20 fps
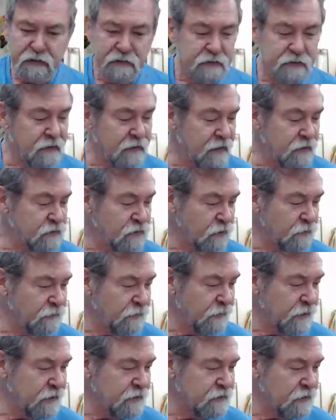So that's all
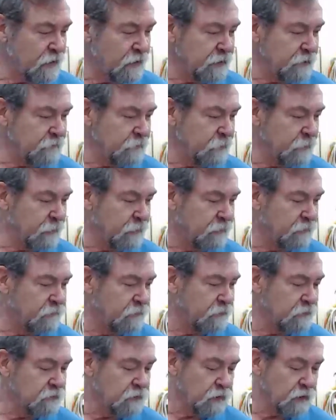very exciting. I'm
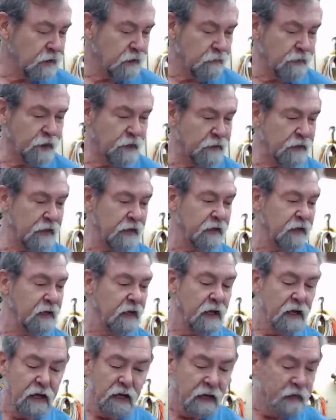very excited about that.
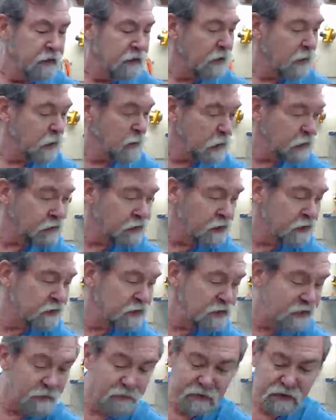Now also,
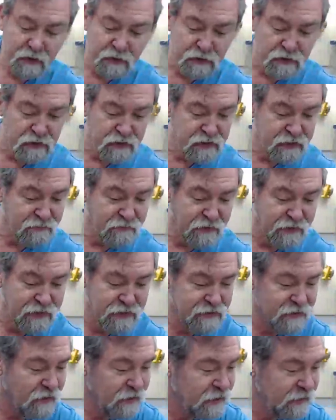something else that's very
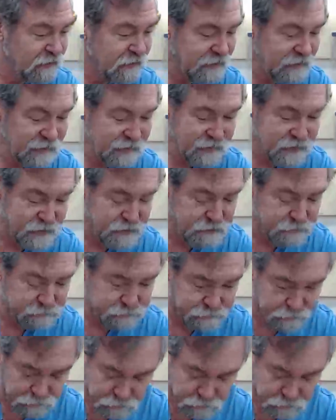exciting is